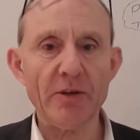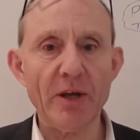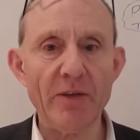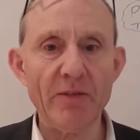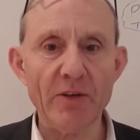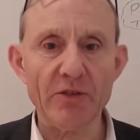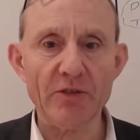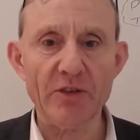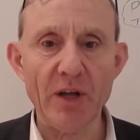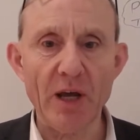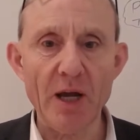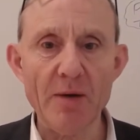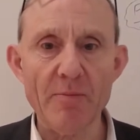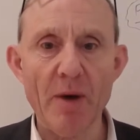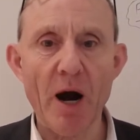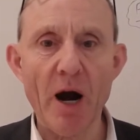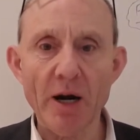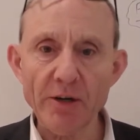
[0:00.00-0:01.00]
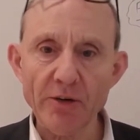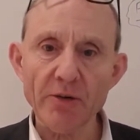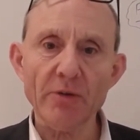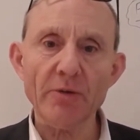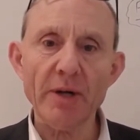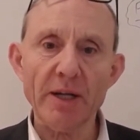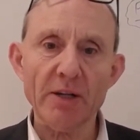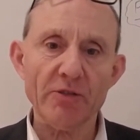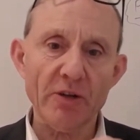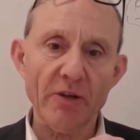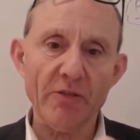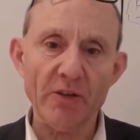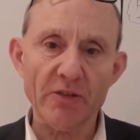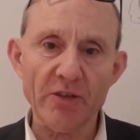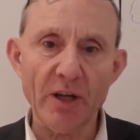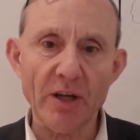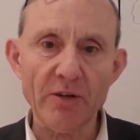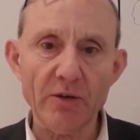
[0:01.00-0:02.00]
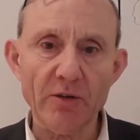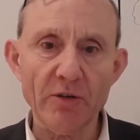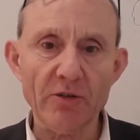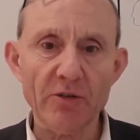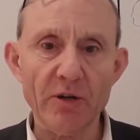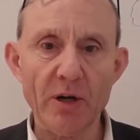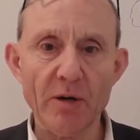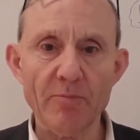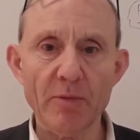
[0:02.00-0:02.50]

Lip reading: in the stem aren't arranged at the center of the stem,